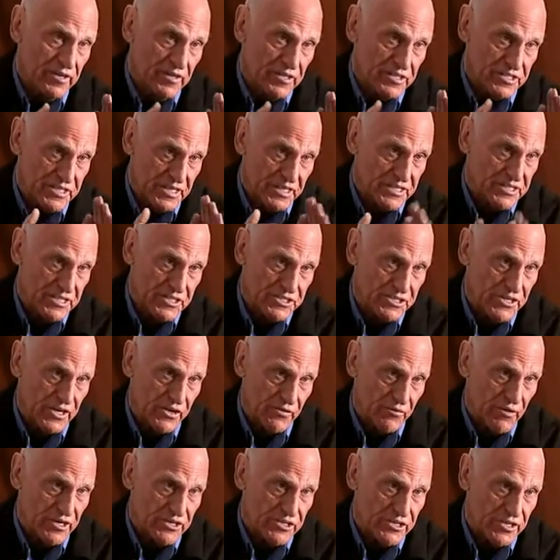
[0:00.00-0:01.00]
the 60s
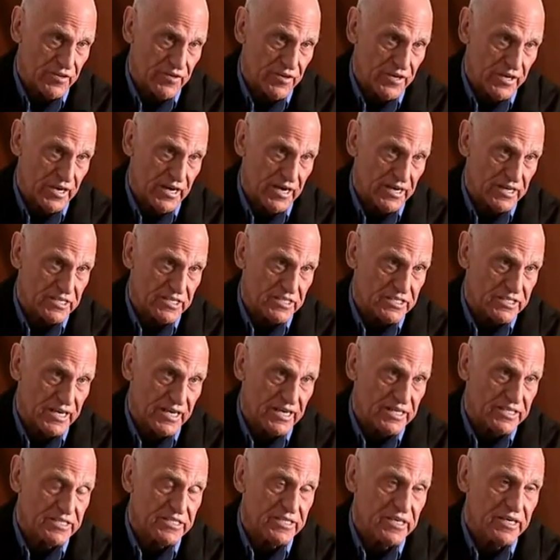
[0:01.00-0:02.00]
generation in the United
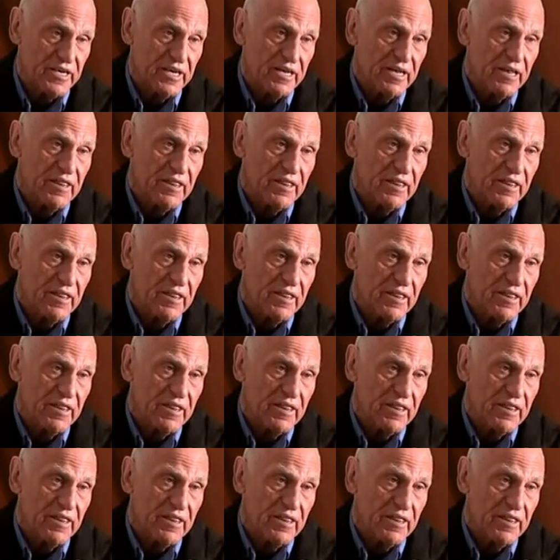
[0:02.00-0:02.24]
States,